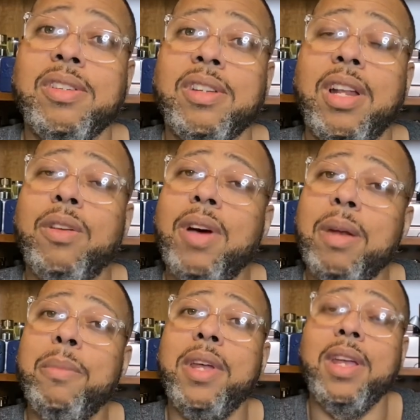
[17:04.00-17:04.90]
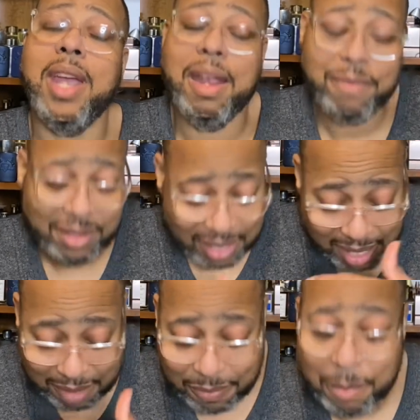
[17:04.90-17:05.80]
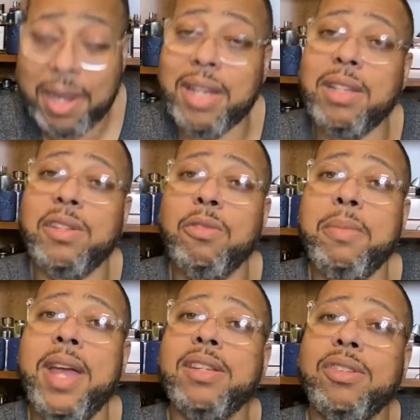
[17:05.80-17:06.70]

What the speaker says: I know how to make everything from head to toe match.